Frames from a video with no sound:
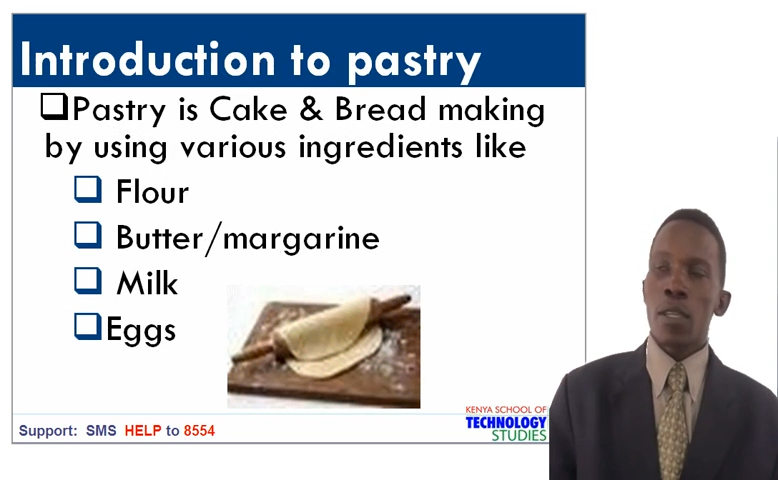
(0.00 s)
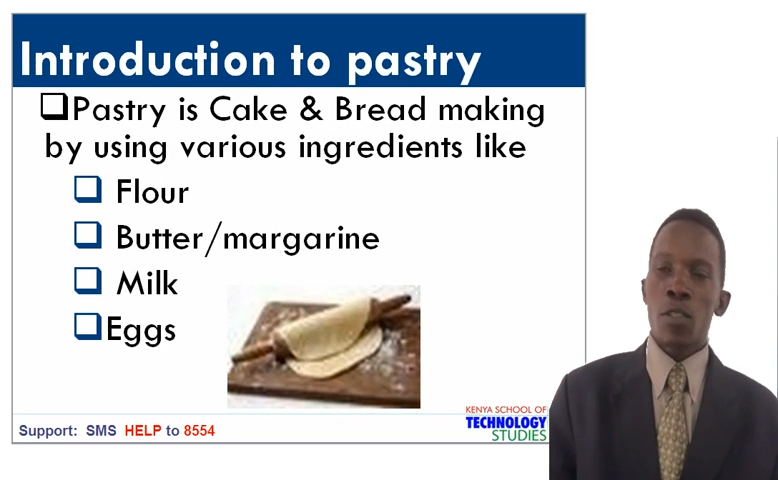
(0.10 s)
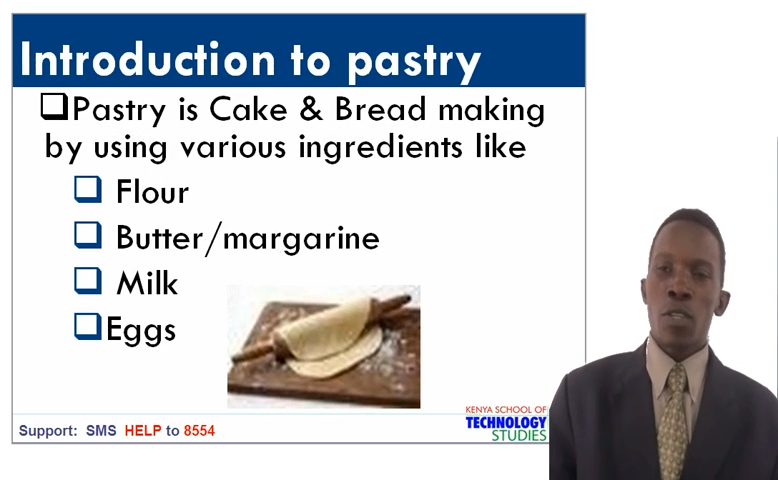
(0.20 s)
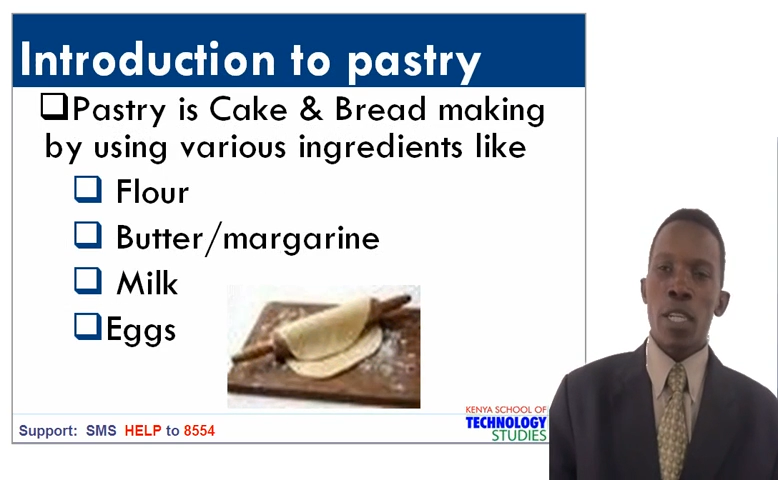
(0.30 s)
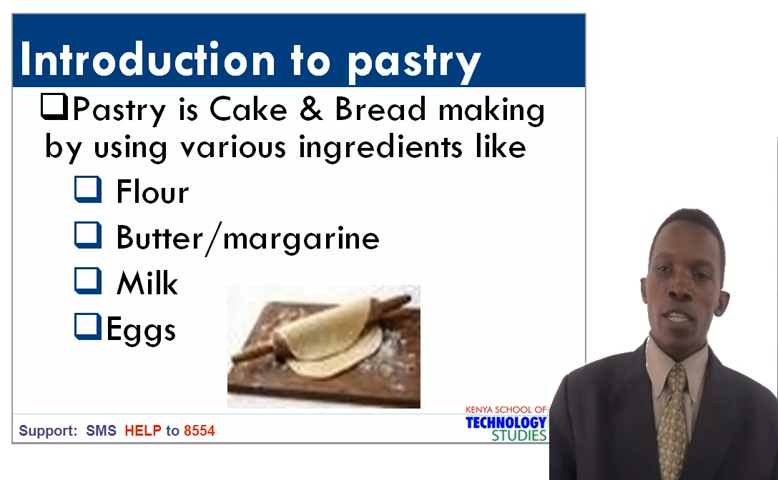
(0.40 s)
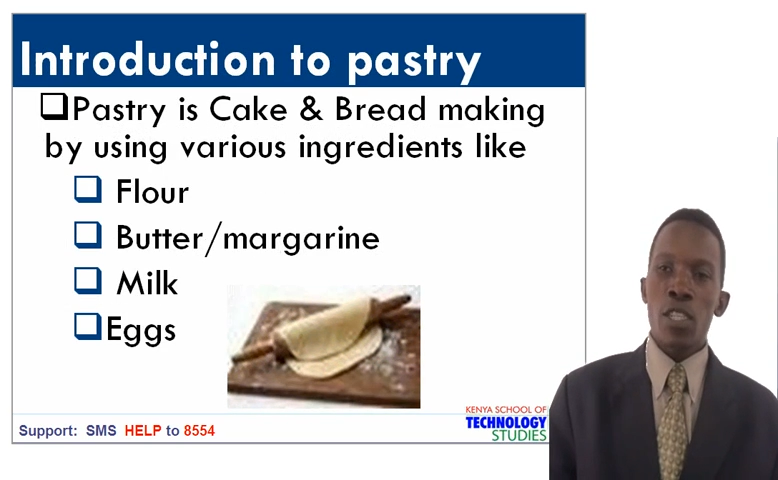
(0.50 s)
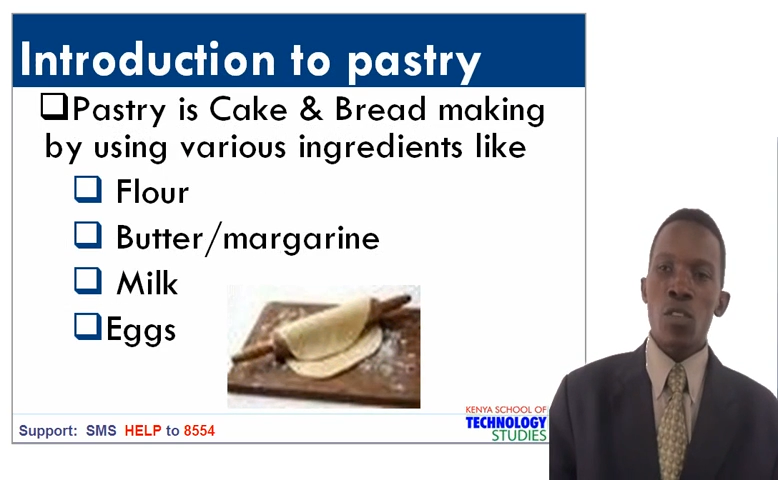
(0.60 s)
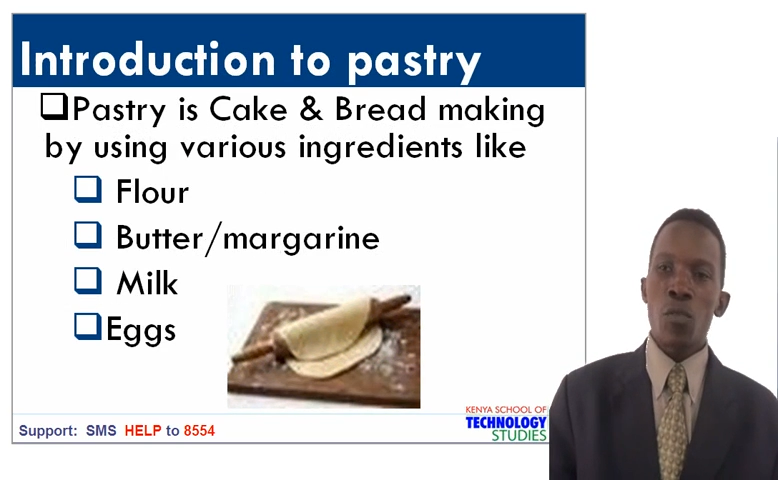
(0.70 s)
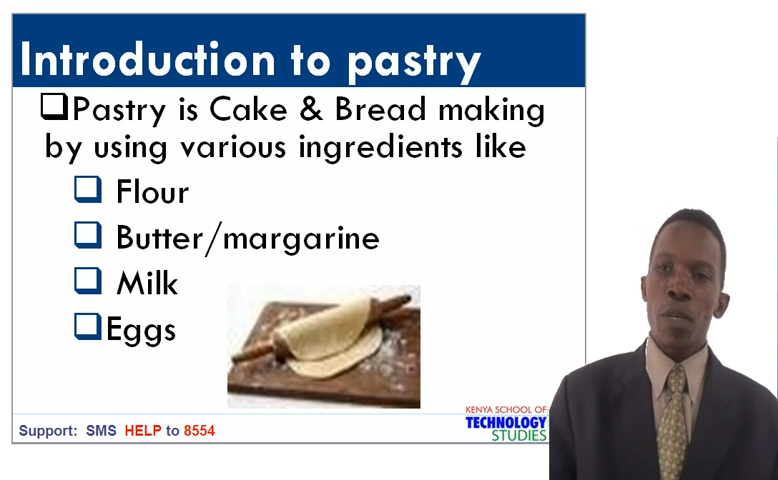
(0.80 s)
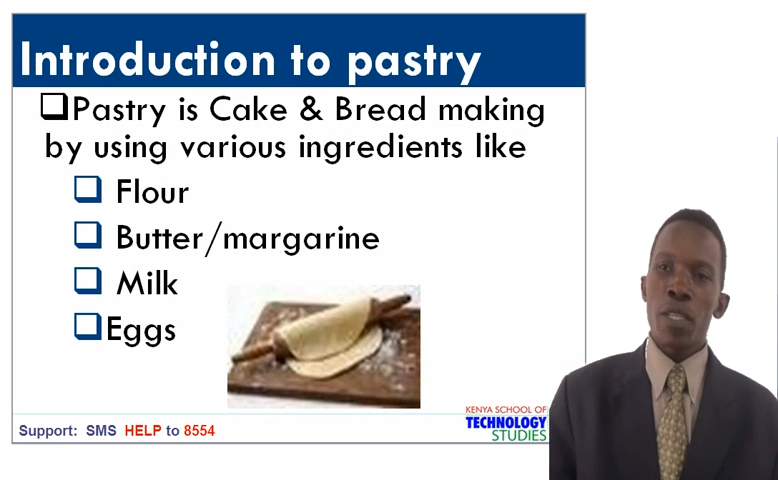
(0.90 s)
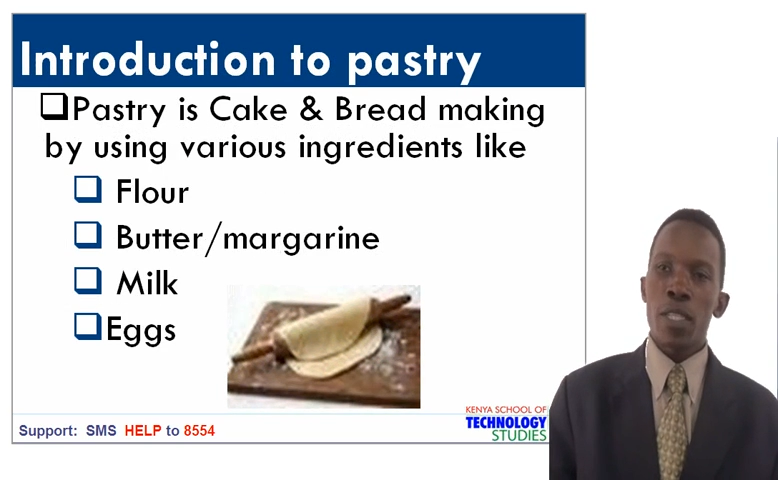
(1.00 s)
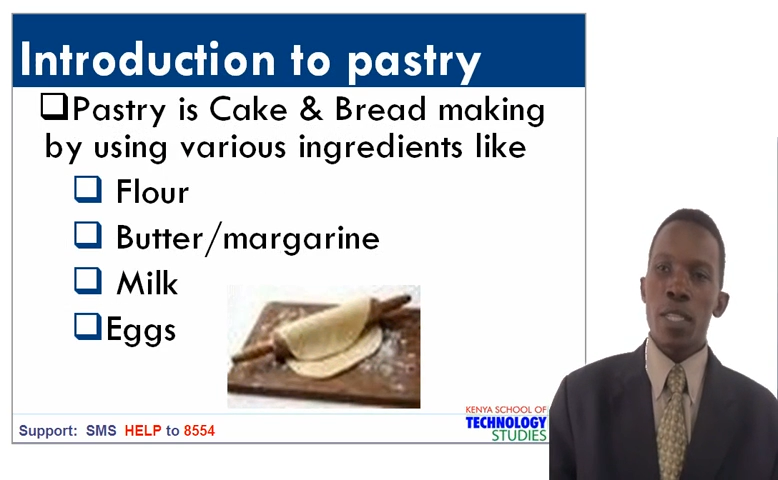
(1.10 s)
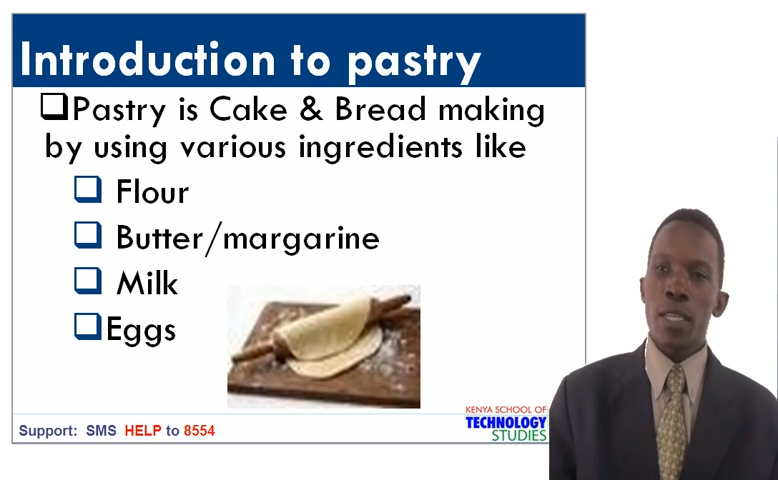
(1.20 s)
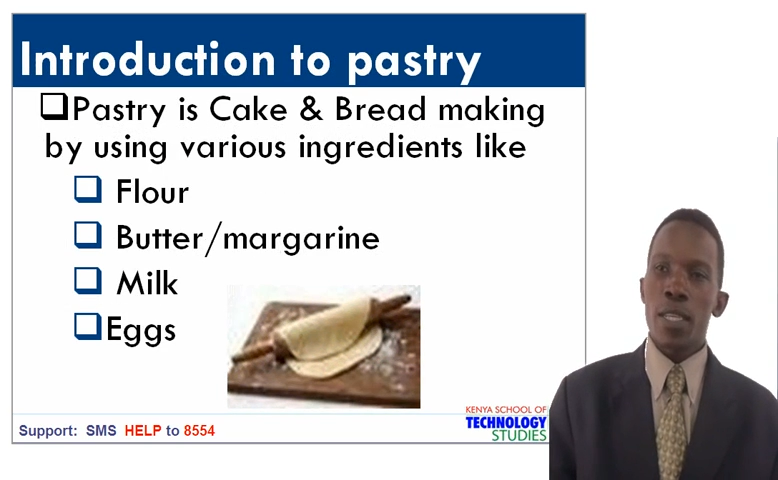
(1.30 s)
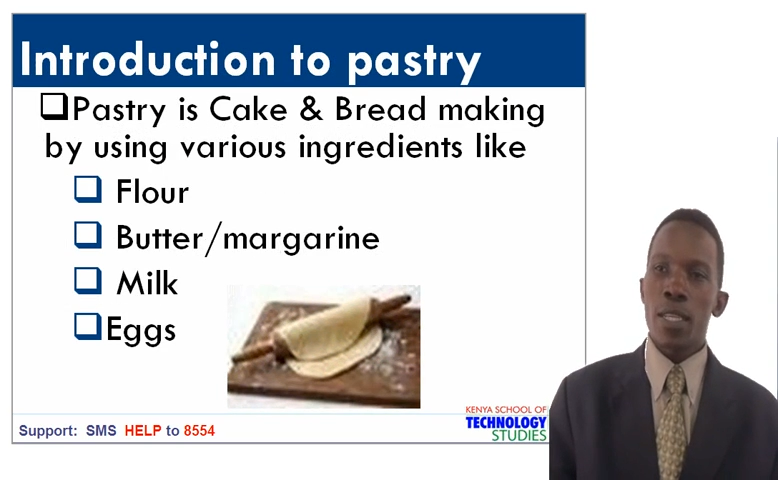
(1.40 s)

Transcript: Introduction to pastry.